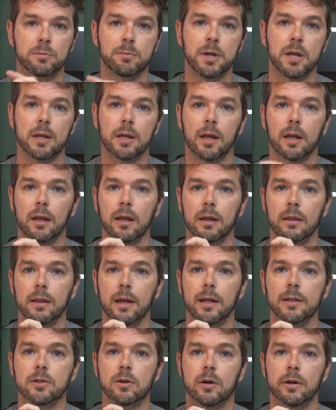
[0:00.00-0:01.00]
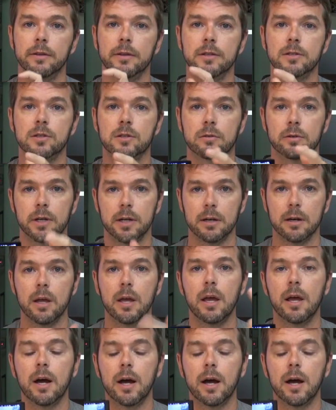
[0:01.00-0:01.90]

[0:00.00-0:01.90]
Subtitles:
peaking that's on this screen.